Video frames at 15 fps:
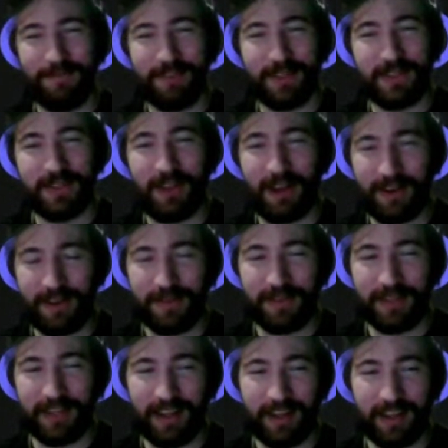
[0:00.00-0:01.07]
there's a lot
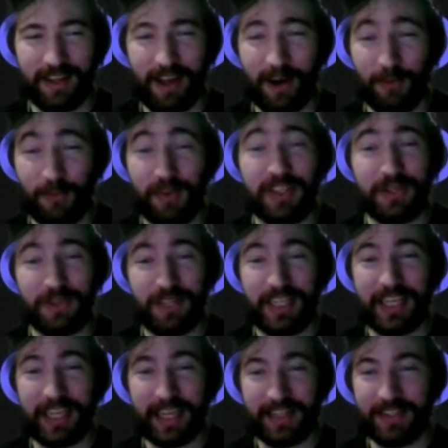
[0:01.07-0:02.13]
of really
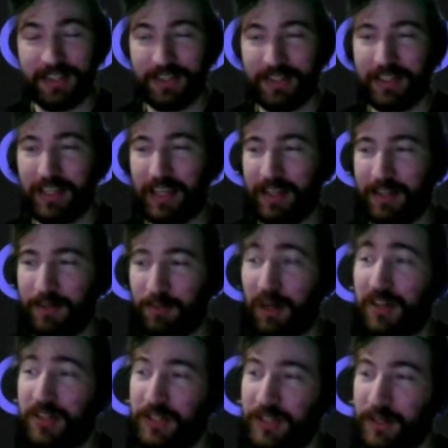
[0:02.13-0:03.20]
unique cases and
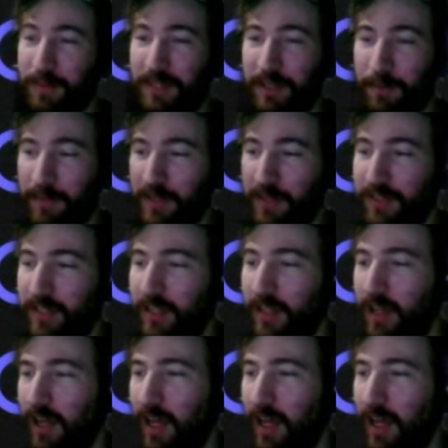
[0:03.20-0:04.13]
projects that are being built.